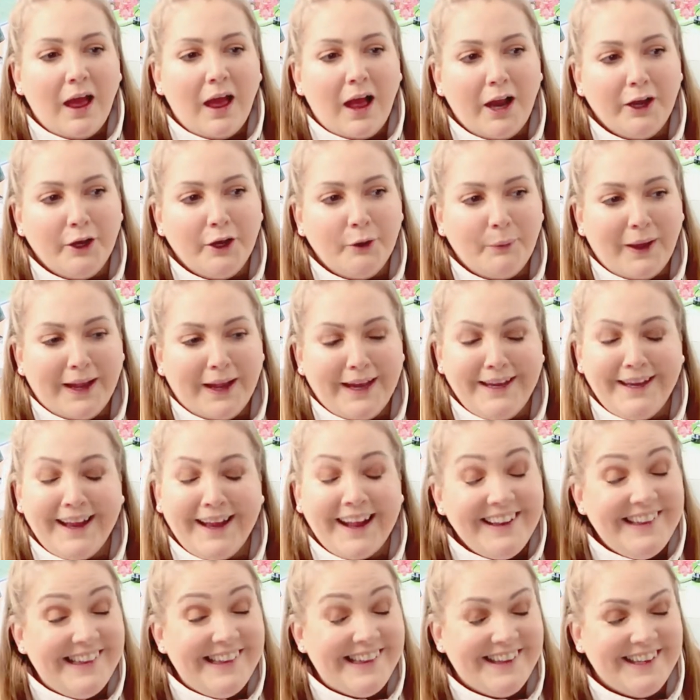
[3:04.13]
Anyway,
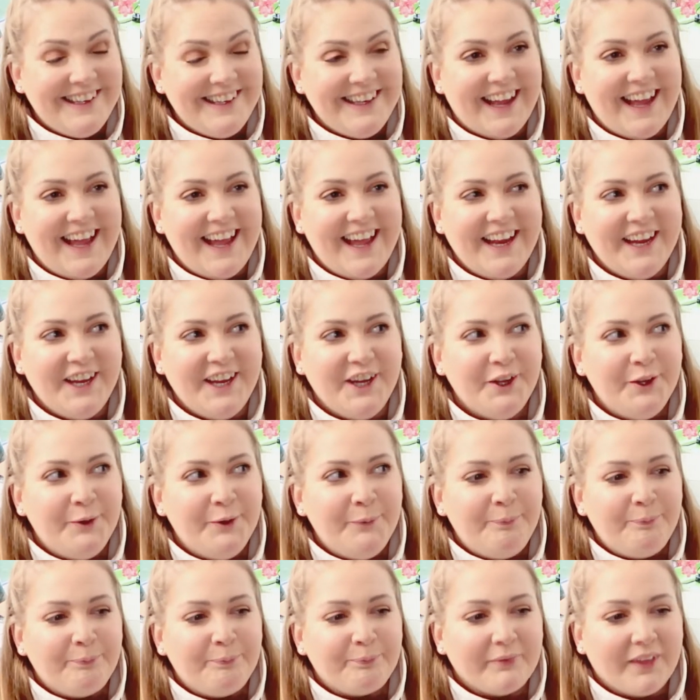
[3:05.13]
yesterday,
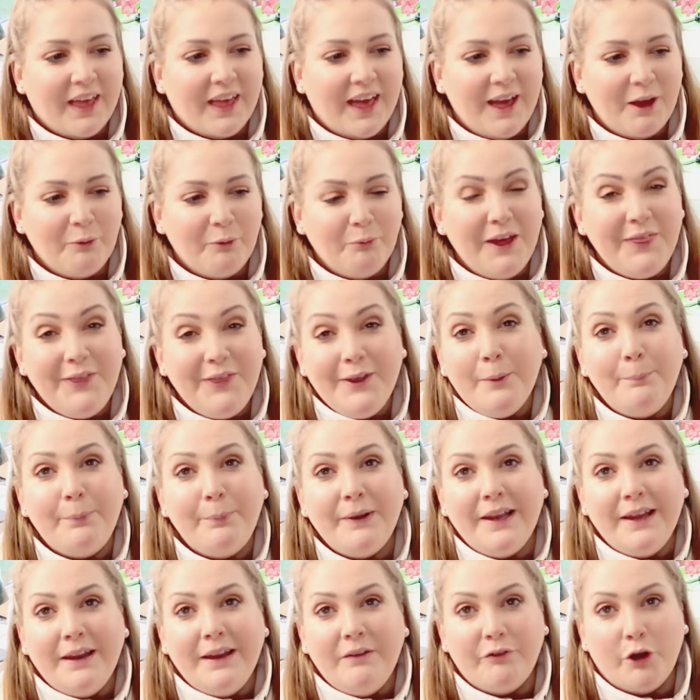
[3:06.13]
whether you
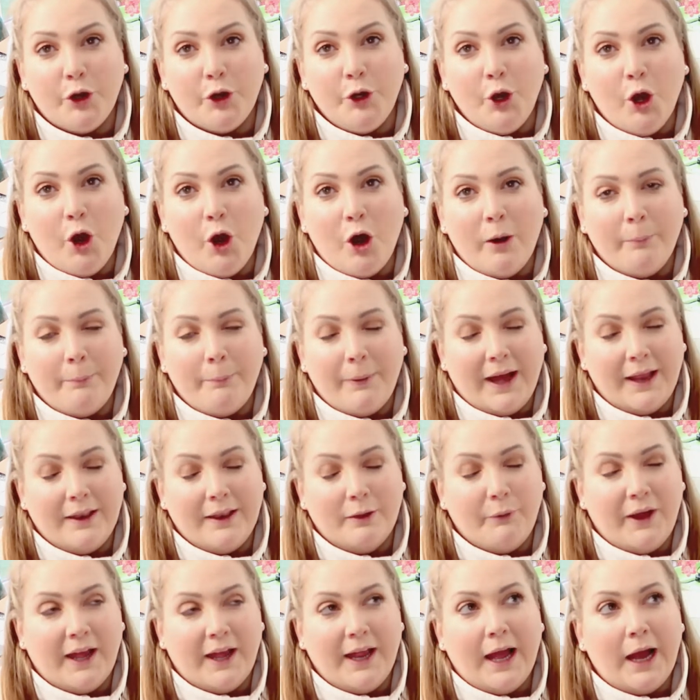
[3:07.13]
believe or not, by
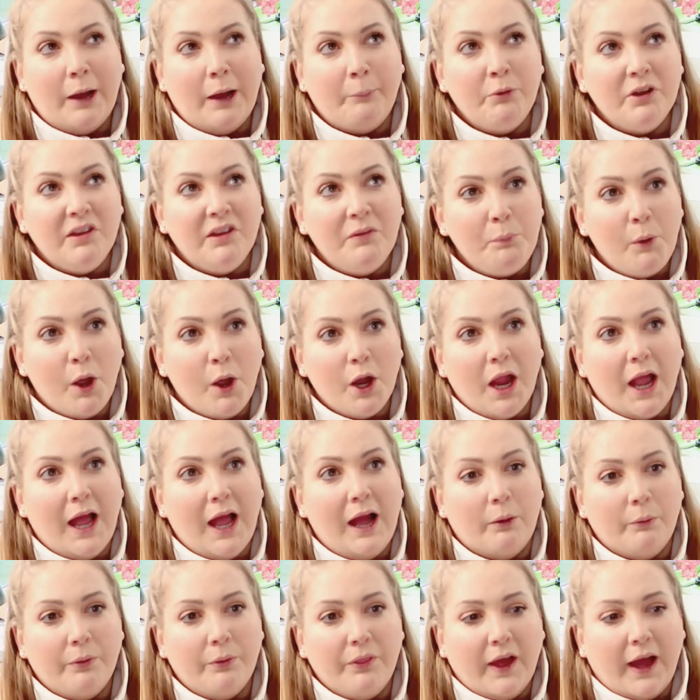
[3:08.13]
the way, I must point
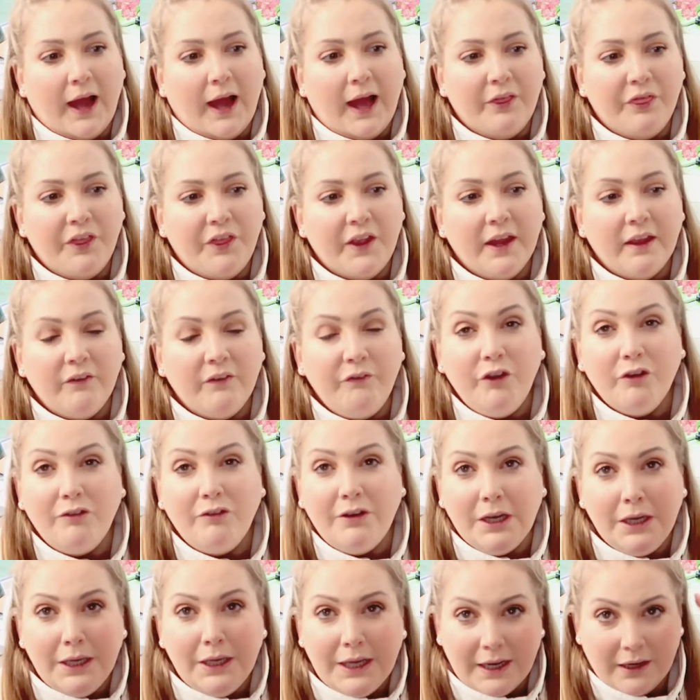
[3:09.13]
out that I think if
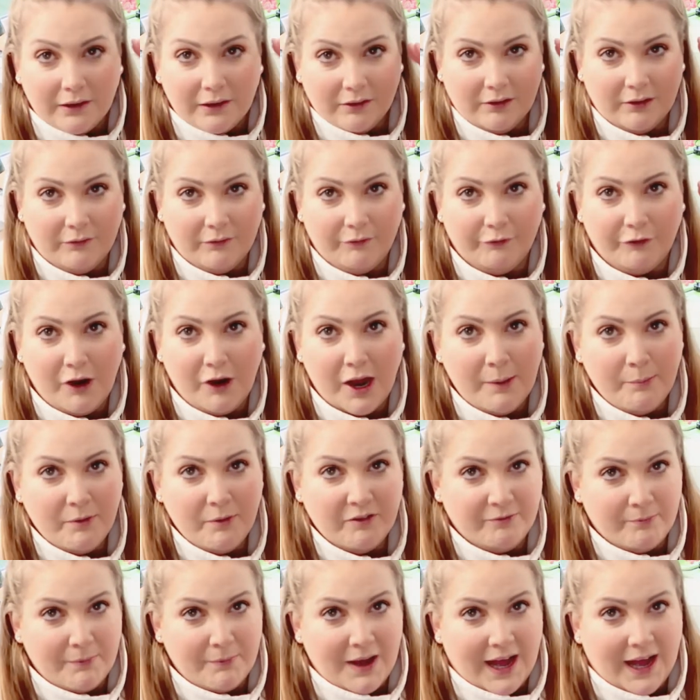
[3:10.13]
you're in a negative frame
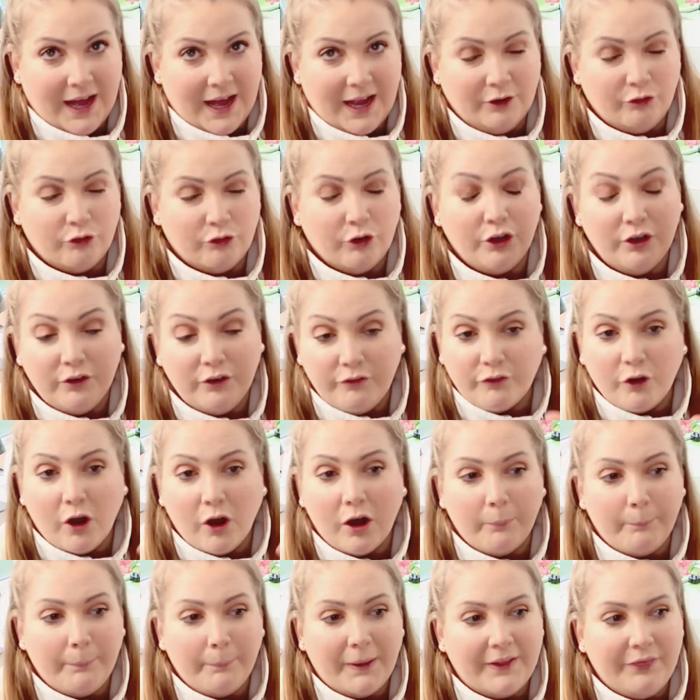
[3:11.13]
of mind or you've
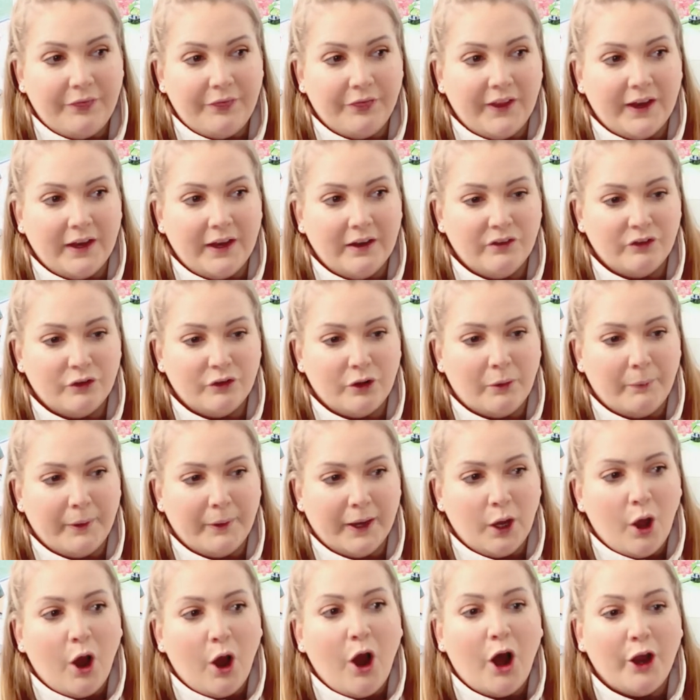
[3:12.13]
got bad things
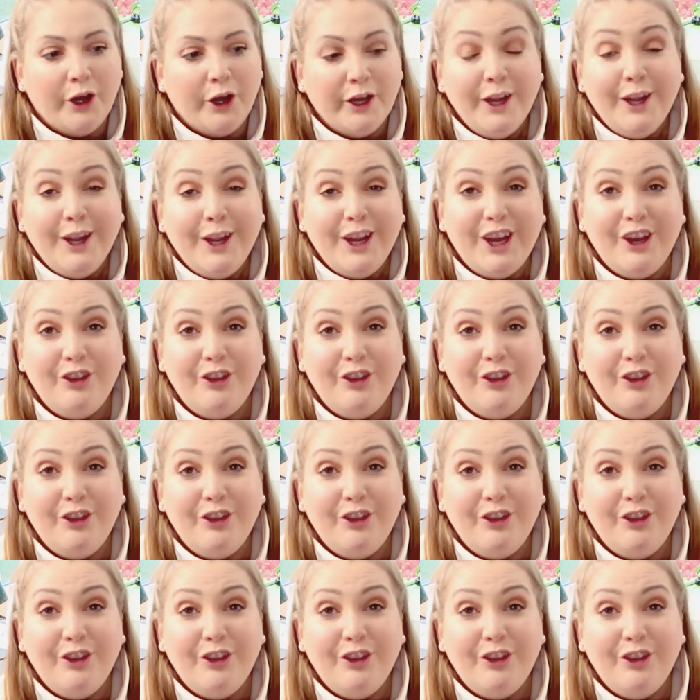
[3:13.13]
going on,